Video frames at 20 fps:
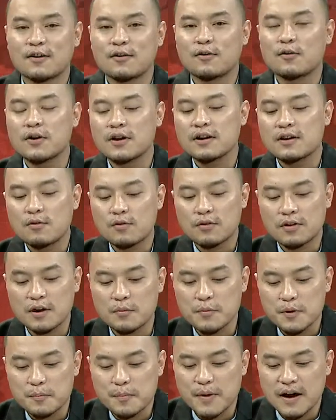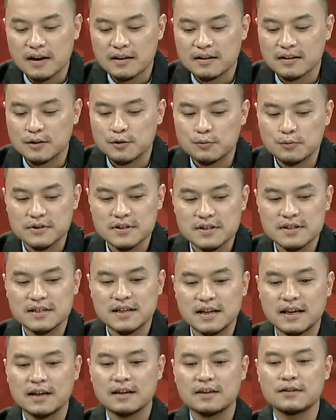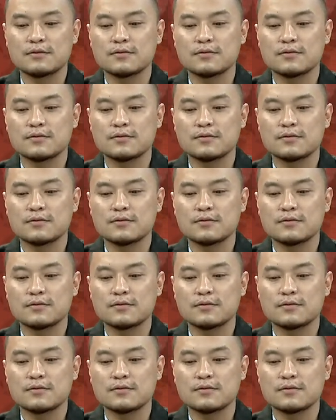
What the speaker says: Okay, now coming back, you were just saying, you